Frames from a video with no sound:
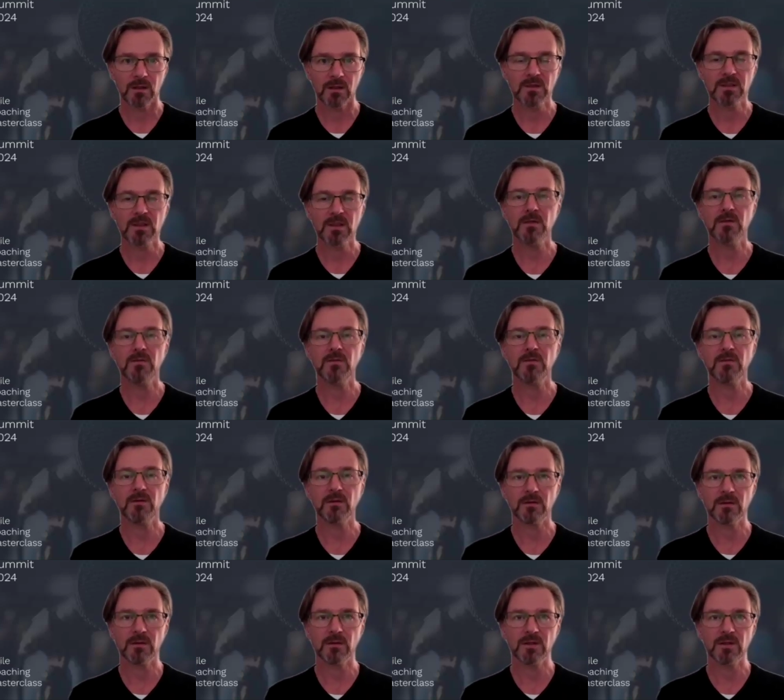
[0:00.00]
they see the
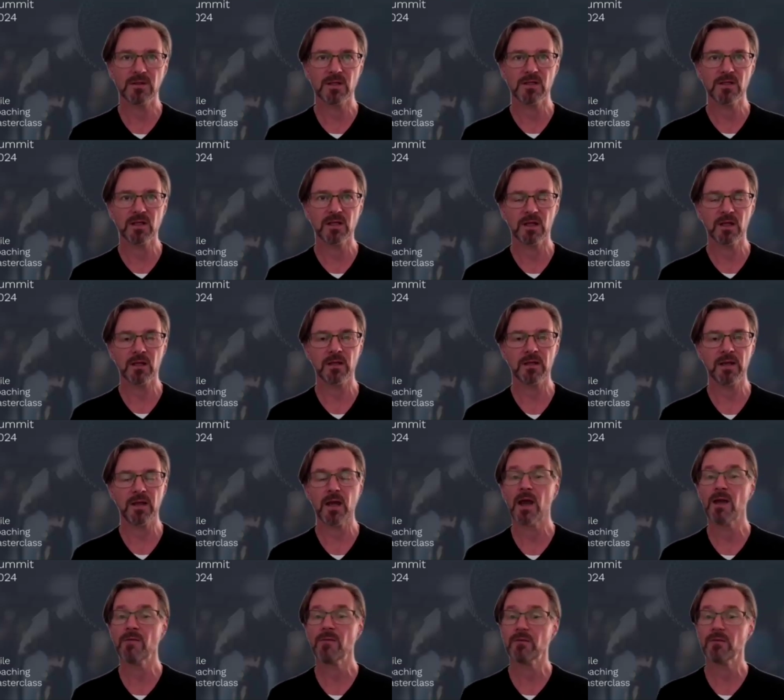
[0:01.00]
decision, they
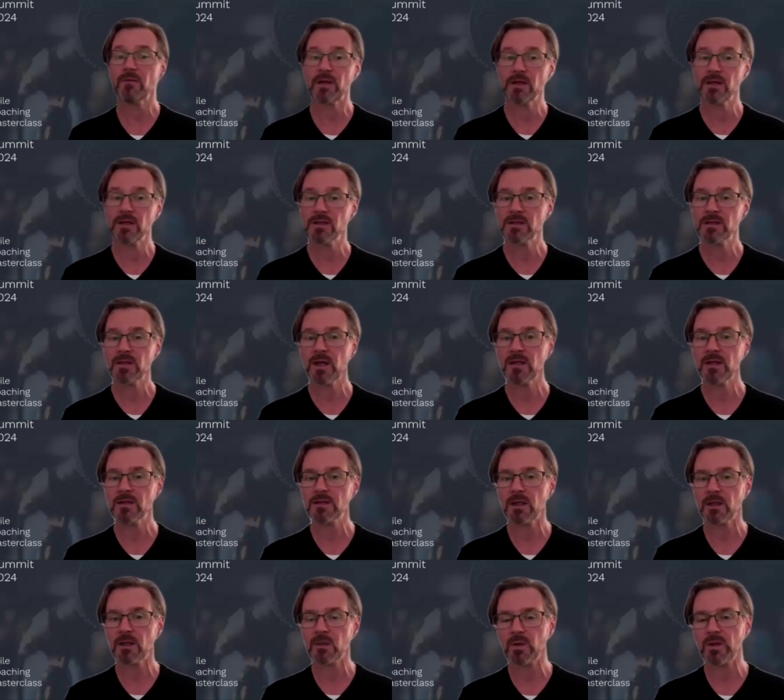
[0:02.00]
have
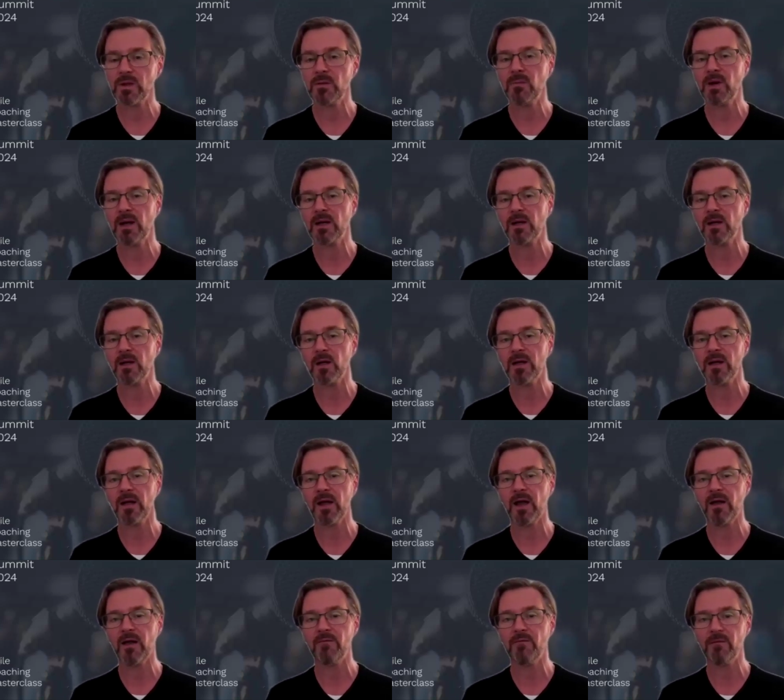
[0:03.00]
insights that we might not
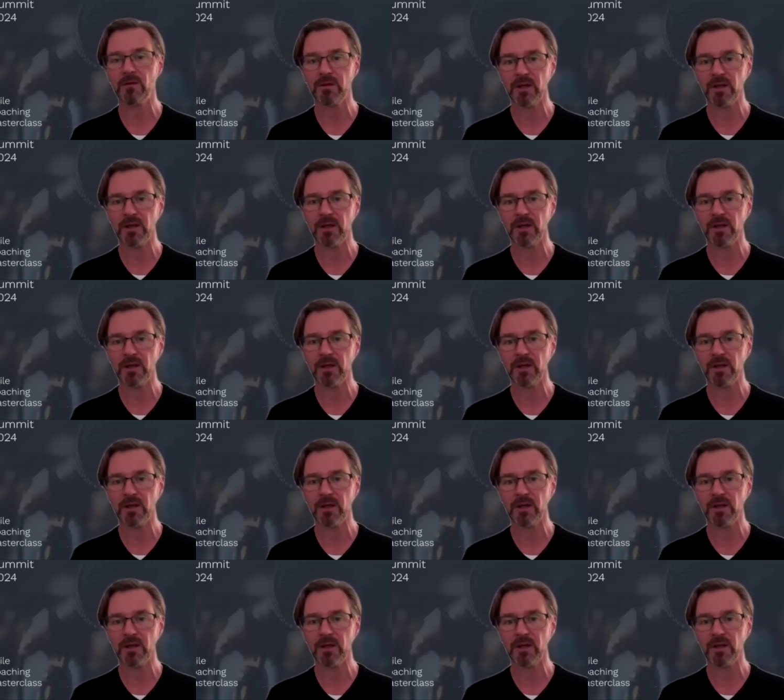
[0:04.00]
have,